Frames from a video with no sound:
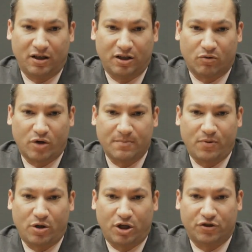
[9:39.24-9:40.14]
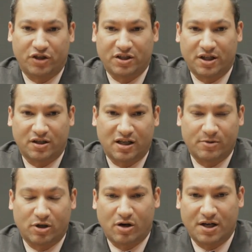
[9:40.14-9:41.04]
You know, Ron Paul just doesn't
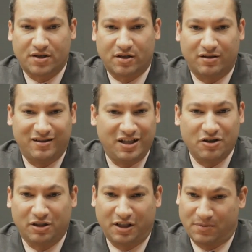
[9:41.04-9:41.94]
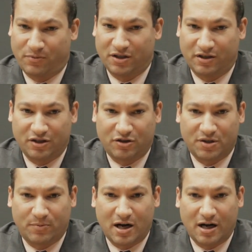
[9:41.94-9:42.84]
come across nearly as presidential
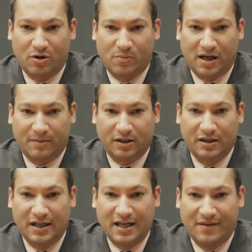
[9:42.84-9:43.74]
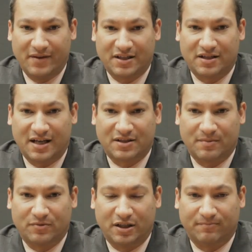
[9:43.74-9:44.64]
as Barack Obama, and that's not
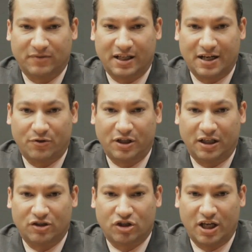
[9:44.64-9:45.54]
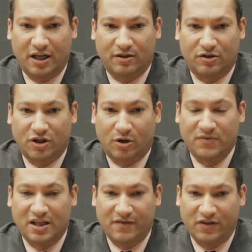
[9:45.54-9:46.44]
something that I don't think he can change. So
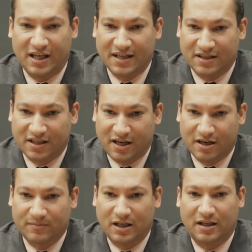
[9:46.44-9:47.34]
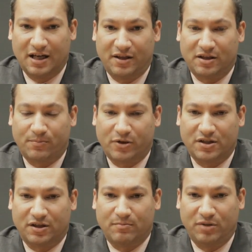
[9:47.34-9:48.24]
if he gets there, I think the
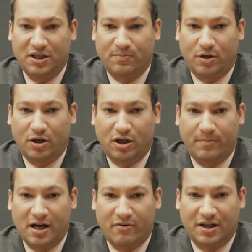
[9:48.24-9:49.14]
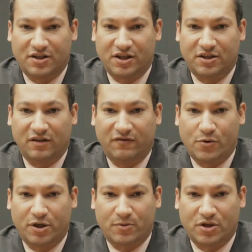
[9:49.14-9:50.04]
president beats Paul by around 60 to
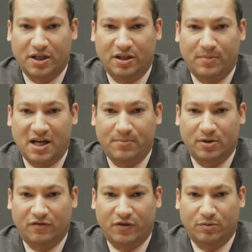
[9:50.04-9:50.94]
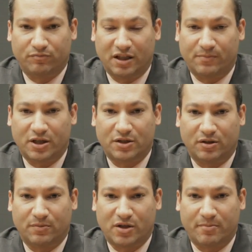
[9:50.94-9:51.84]
40% in the popular vote, and the
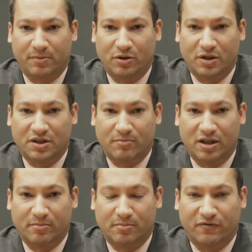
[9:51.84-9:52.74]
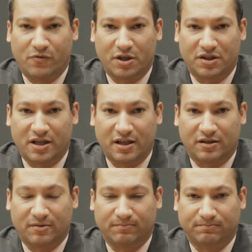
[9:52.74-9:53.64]
president probably wins a minimum of 40 states.